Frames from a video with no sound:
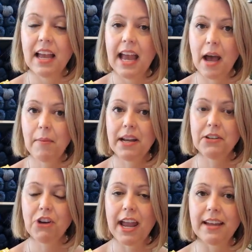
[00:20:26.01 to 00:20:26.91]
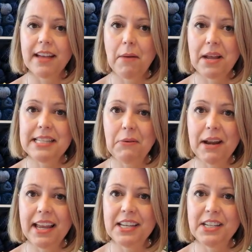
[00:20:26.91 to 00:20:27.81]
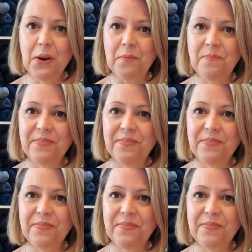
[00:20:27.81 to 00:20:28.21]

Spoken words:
How about I try it? How about I see what I can do?